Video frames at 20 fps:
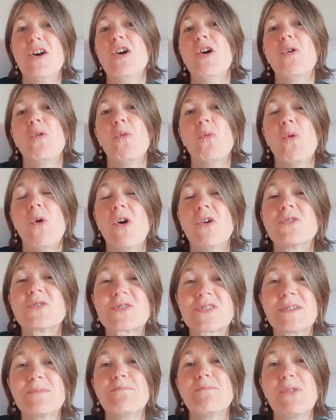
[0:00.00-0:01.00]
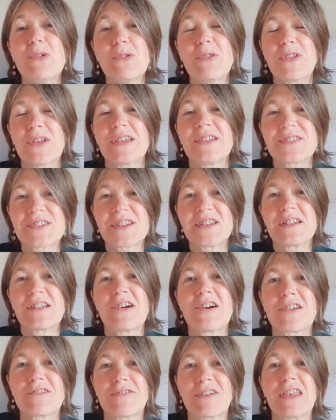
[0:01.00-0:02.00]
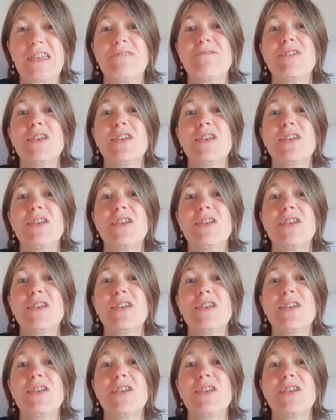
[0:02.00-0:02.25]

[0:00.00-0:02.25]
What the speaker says: What simple things in life are giving